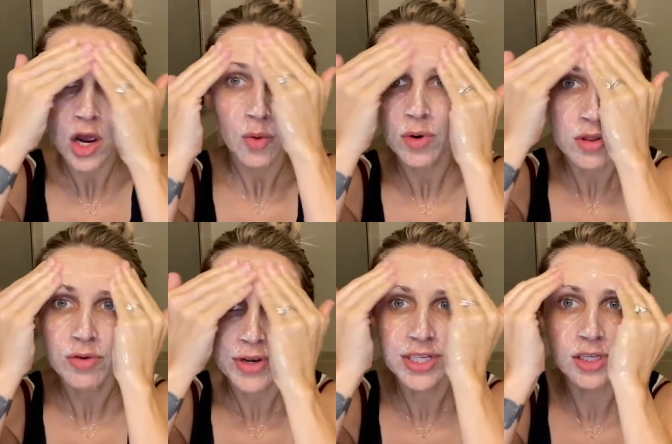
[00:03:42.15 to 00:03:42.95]
one of the
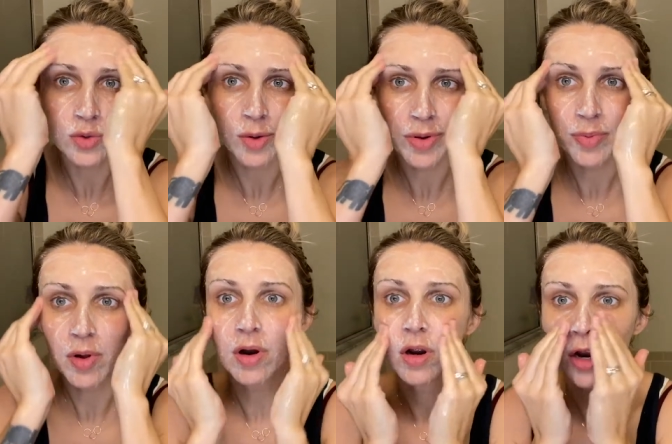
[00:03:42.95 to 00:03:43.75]
reasons why people
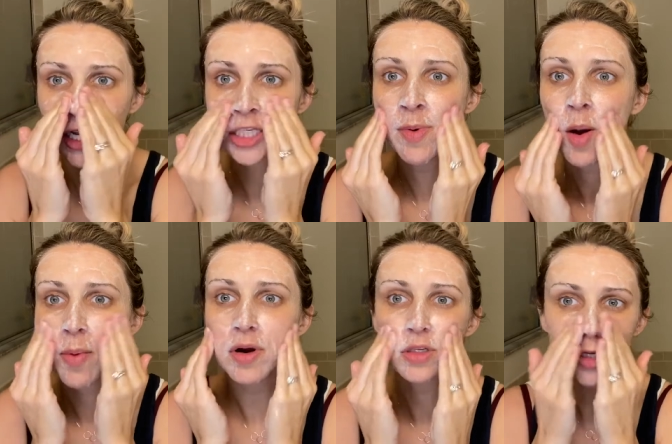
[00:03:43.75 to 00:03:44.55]
aren't crazy about
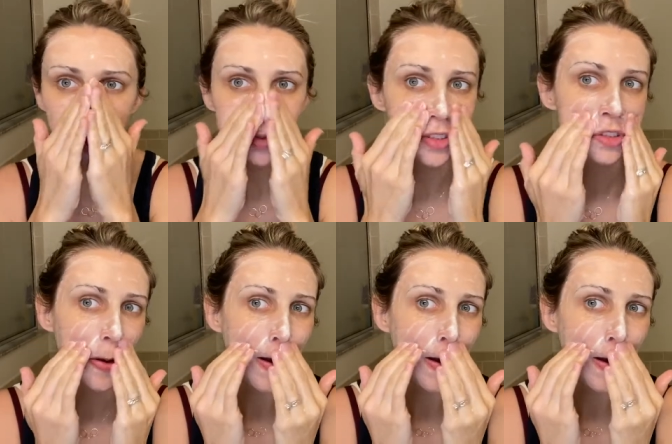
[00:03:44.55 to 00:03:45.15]
bar soaps is